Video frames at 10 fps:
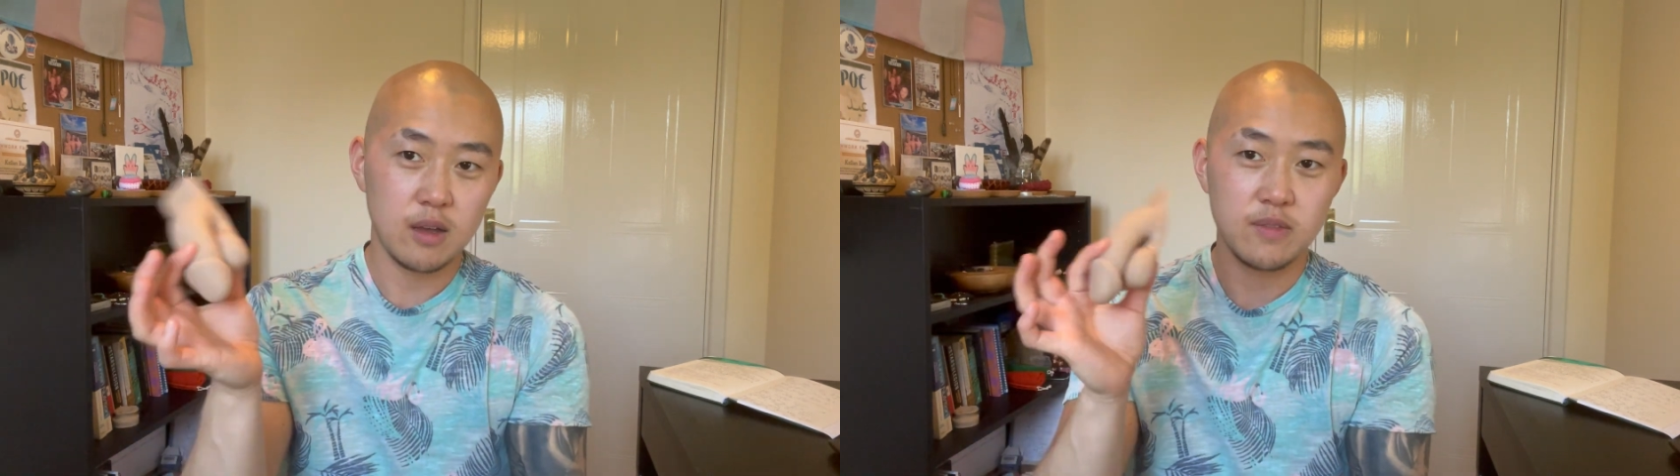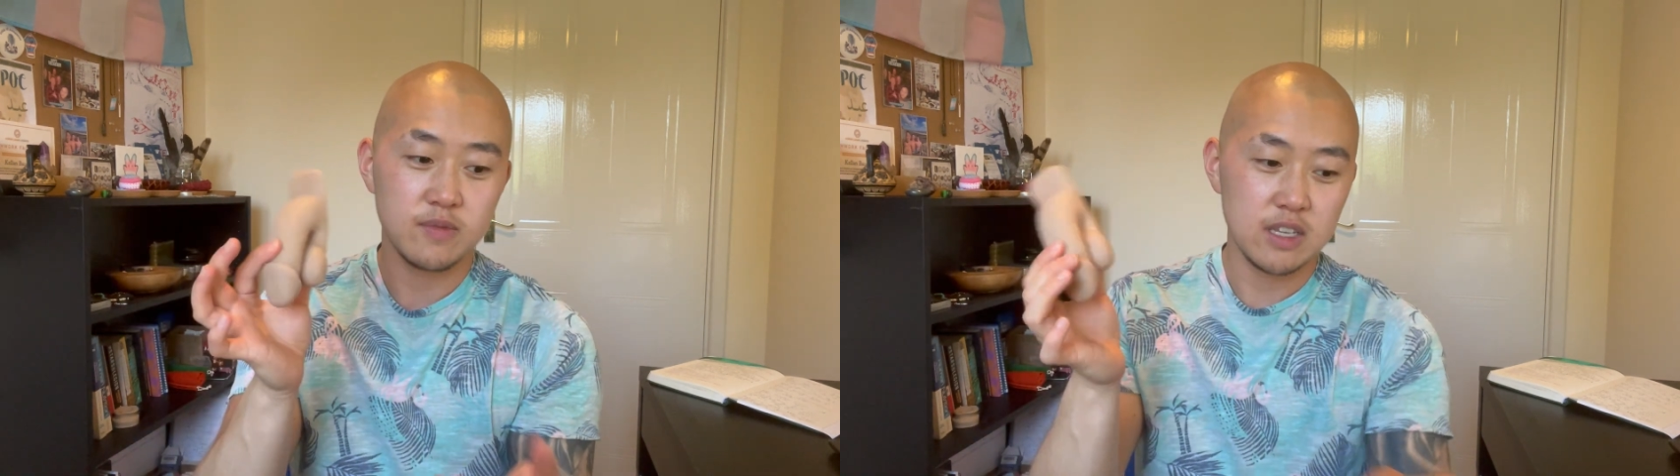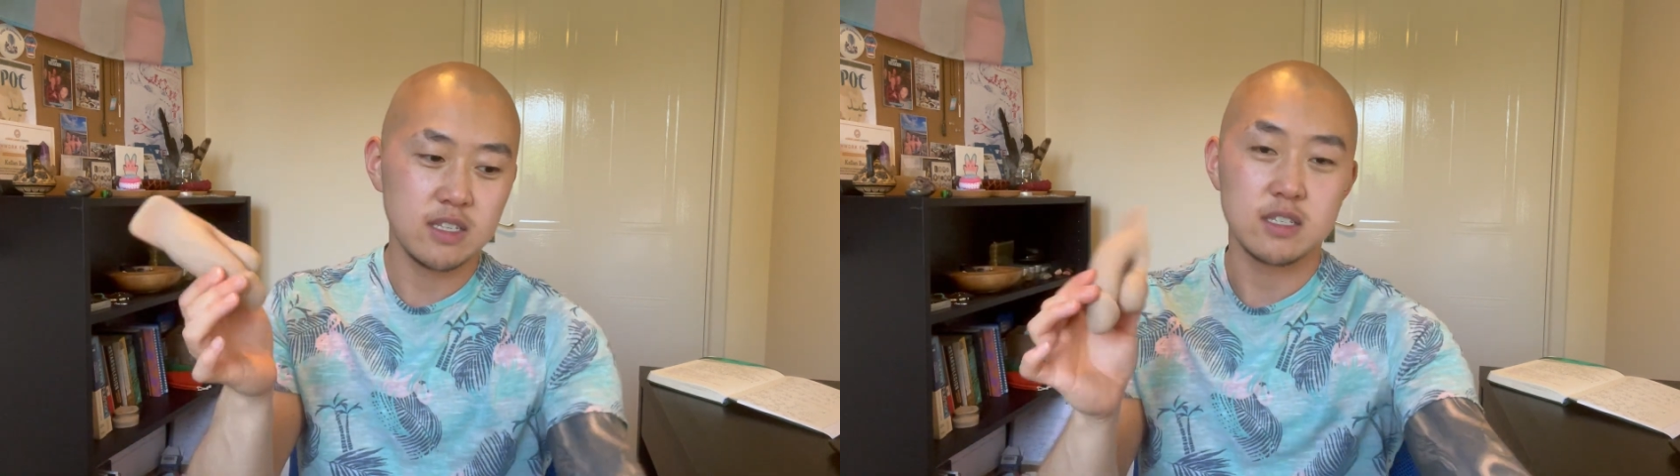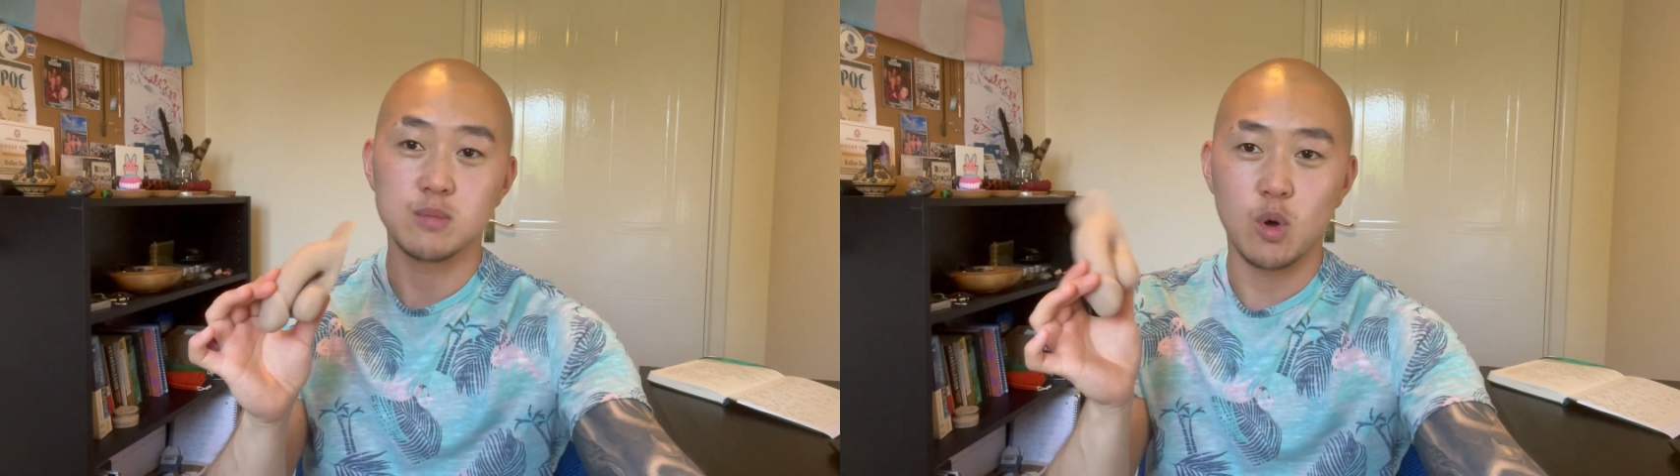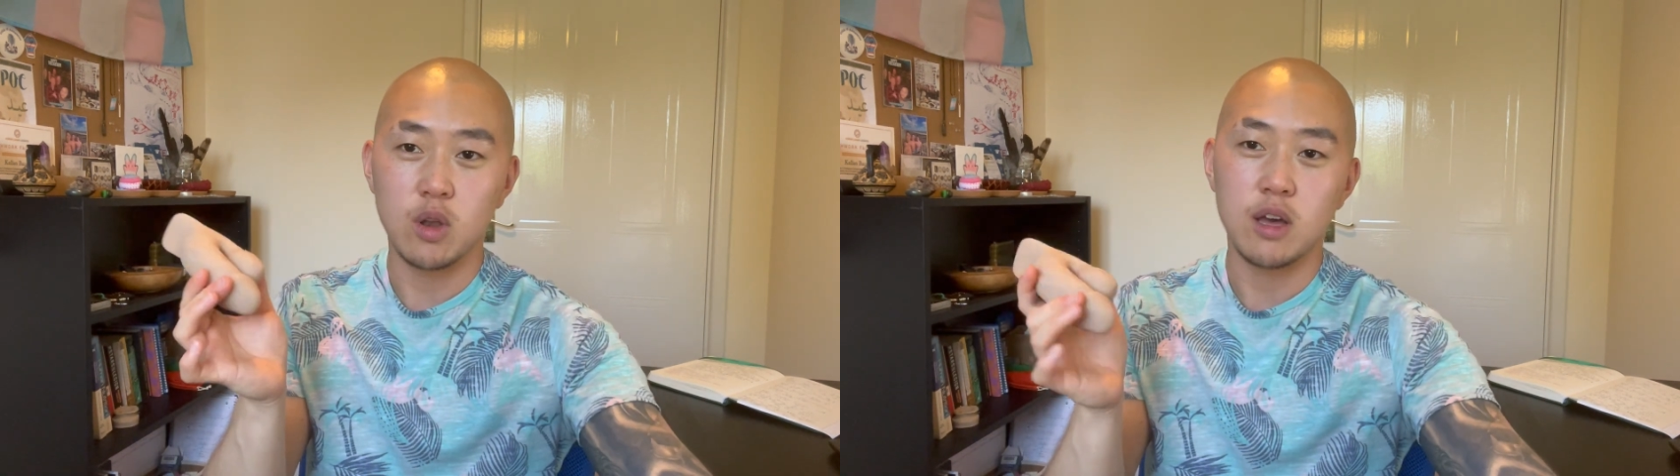this is
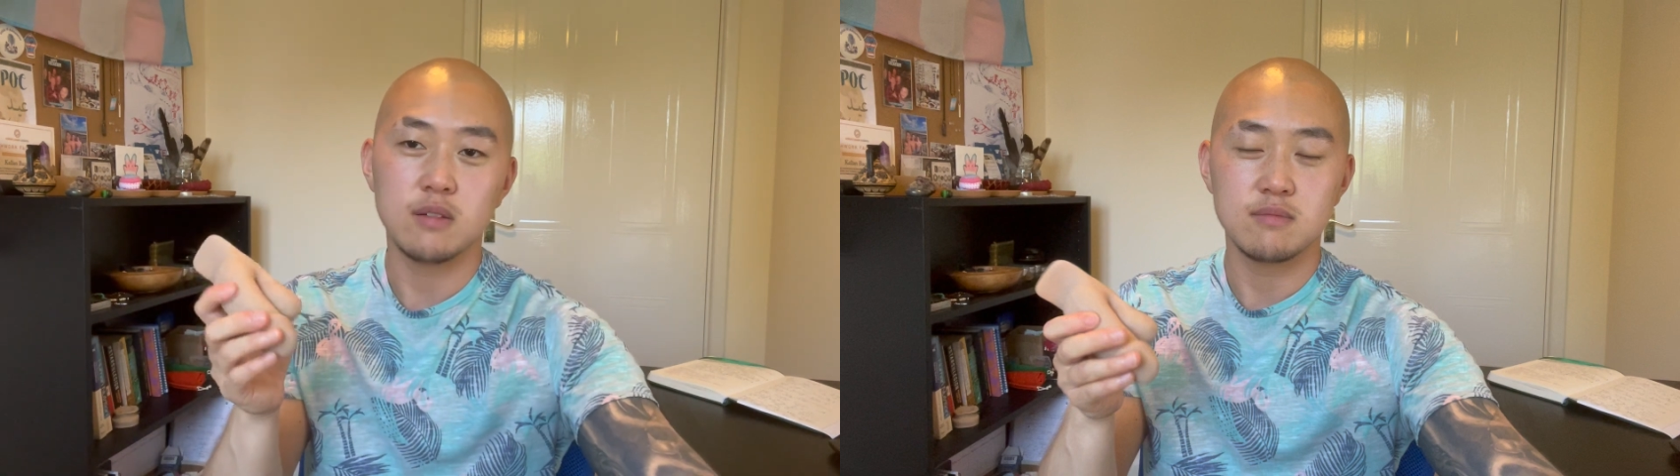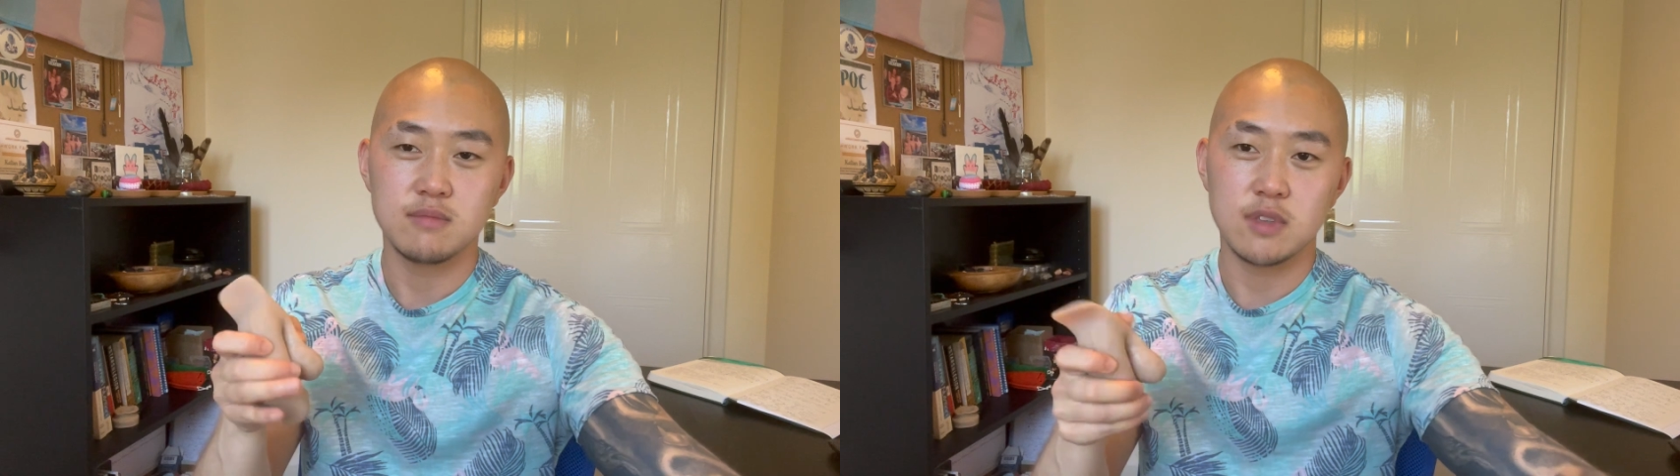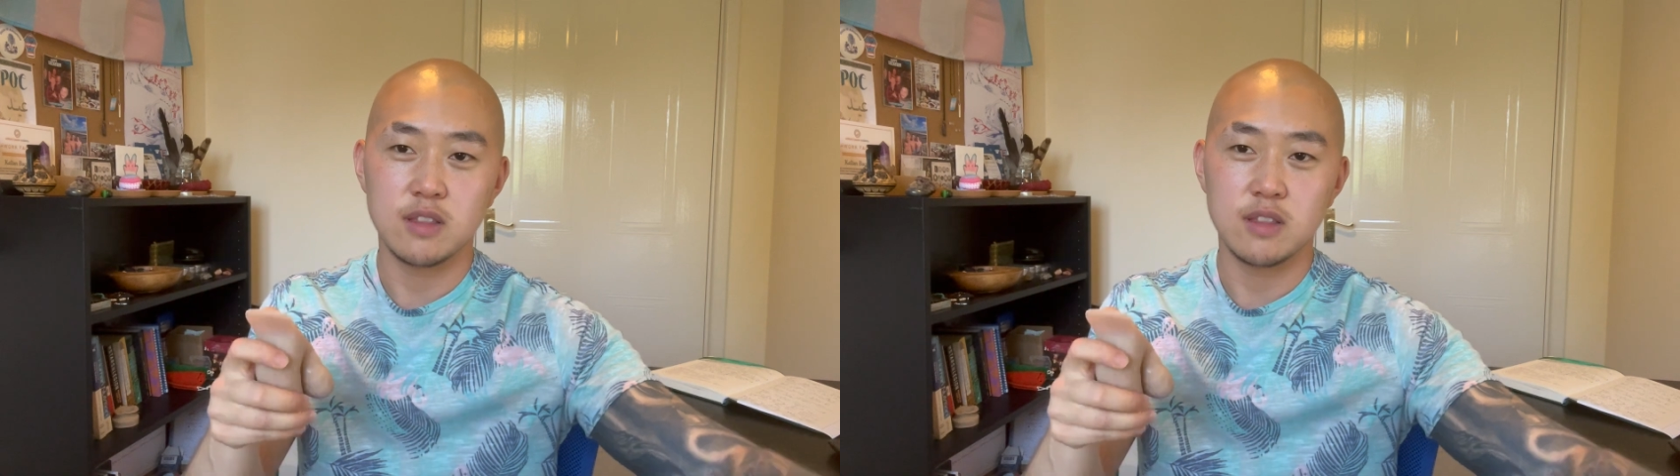smaller than